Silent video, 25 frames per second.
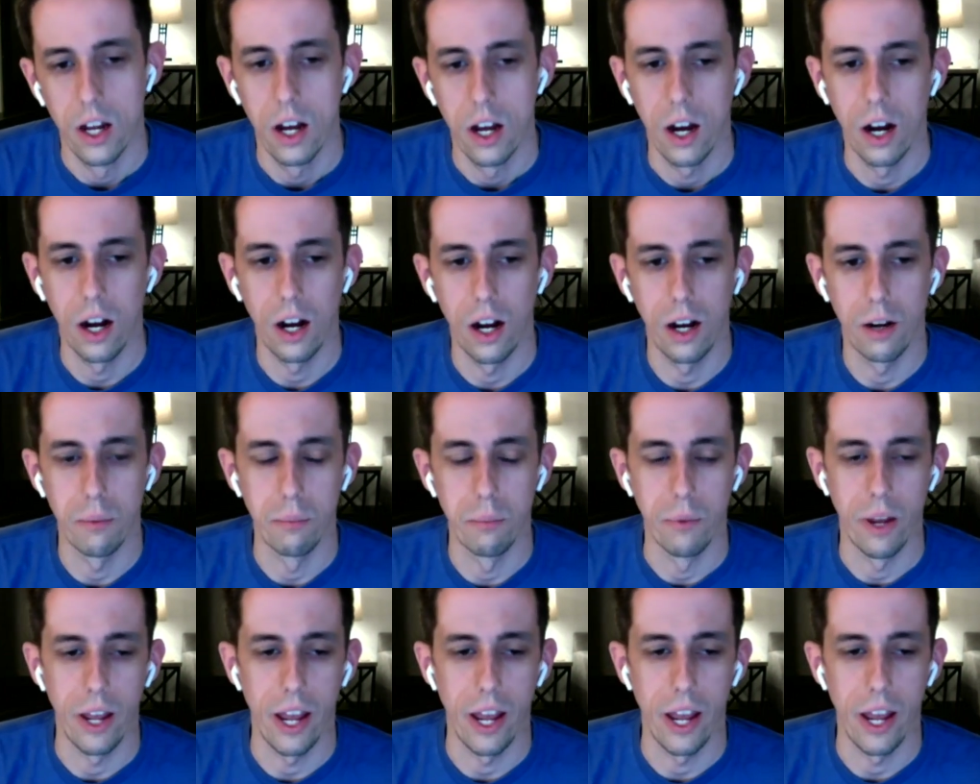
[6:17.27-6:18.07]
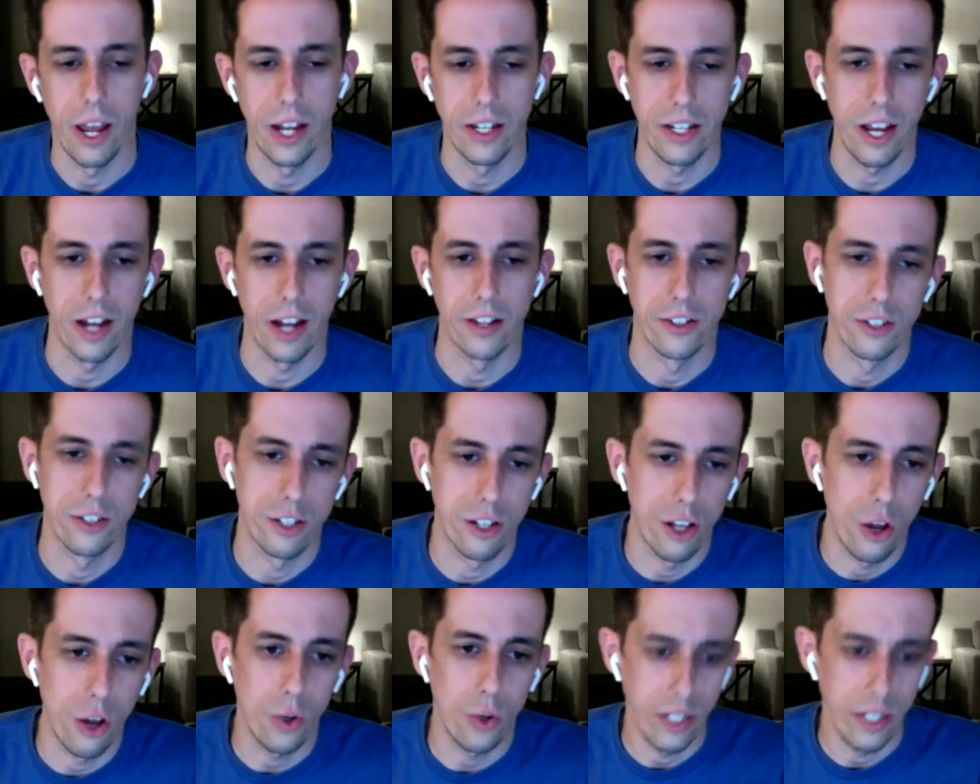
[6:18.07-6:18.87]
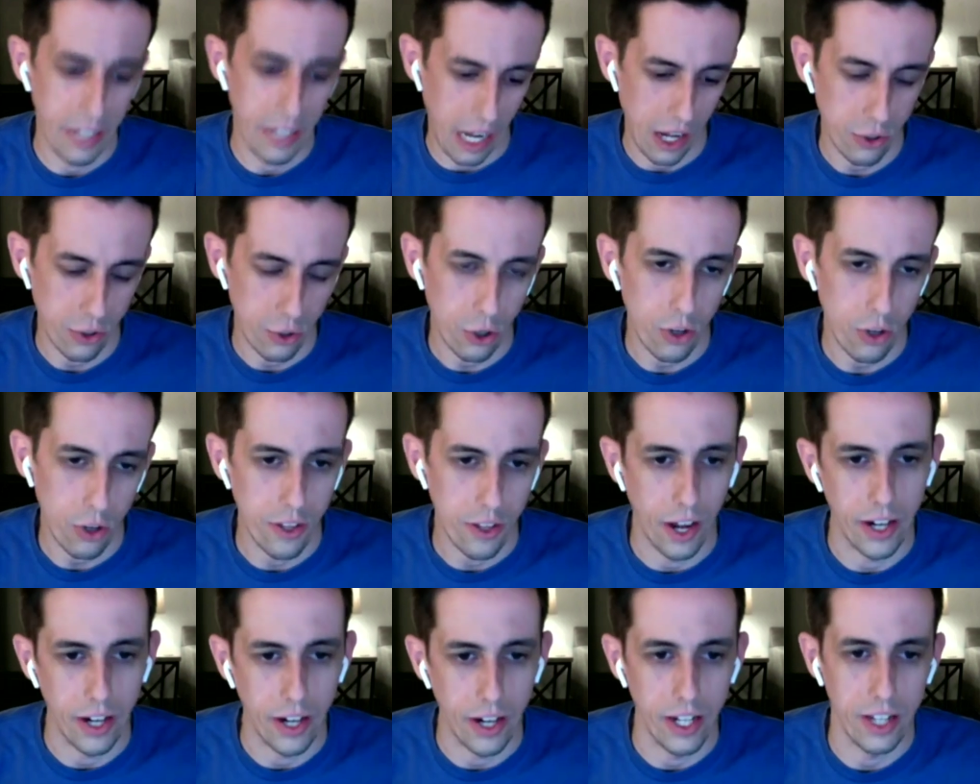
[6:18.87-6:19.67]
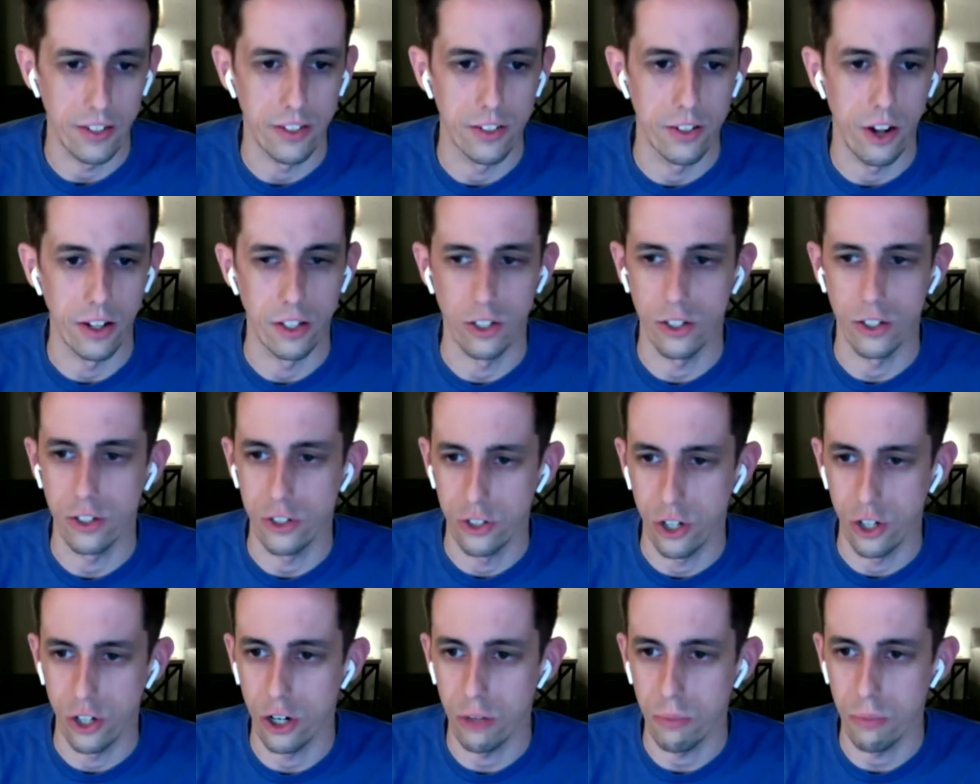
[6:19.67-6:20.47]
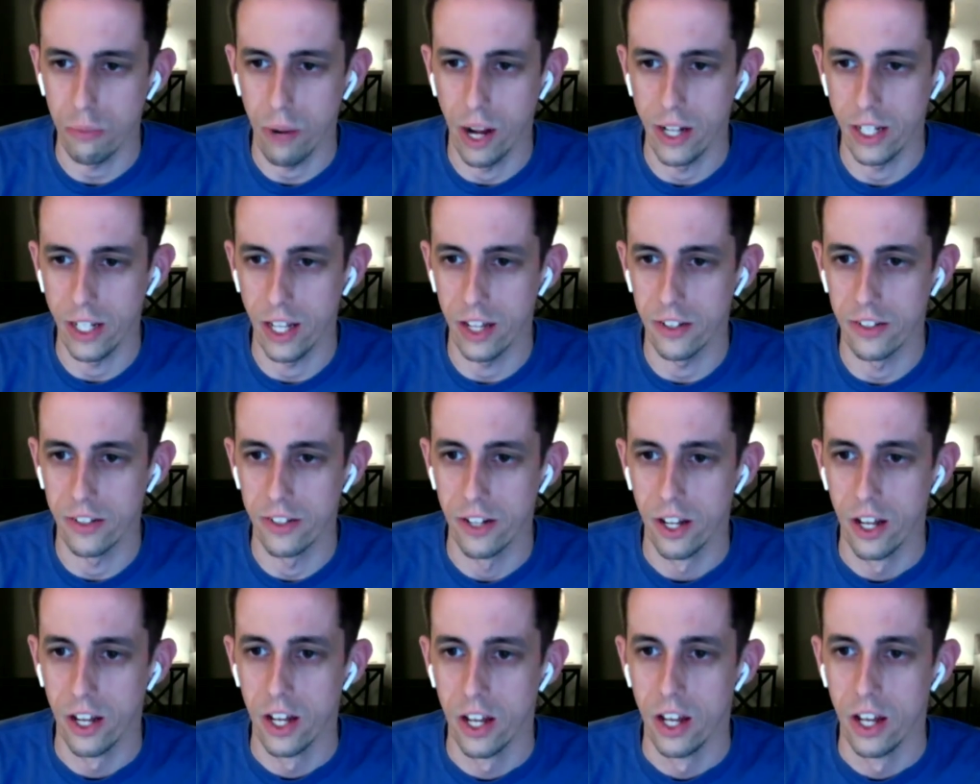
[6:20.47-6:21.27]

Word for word: And yeah, slowing down growth, I guess, is not a good term. I guess